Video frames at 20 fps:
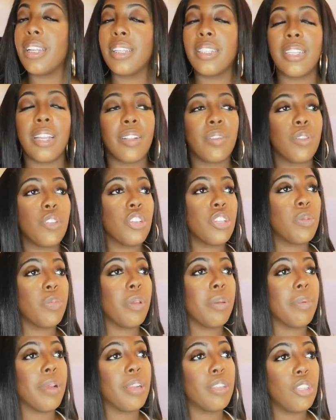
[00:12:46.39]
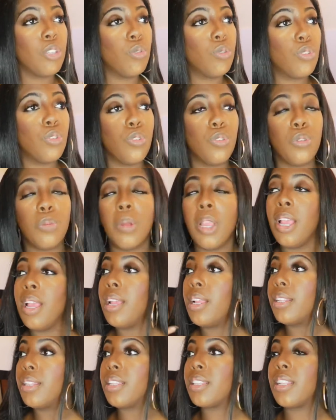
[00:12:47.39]
It doesn't have to just be about YouTube.
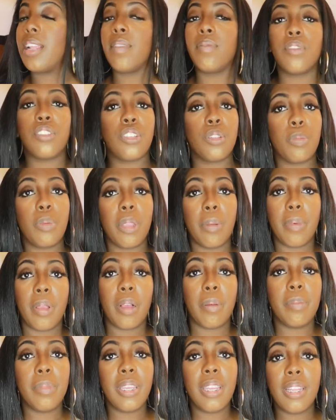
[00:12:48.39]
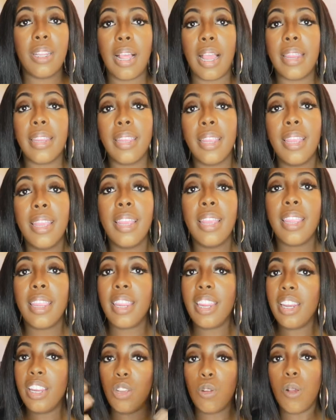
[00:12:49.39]
It doesn't have to just be about me. Like
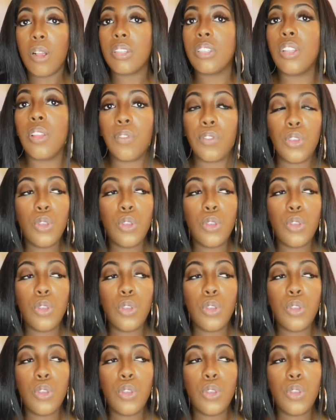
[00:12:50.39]
any question.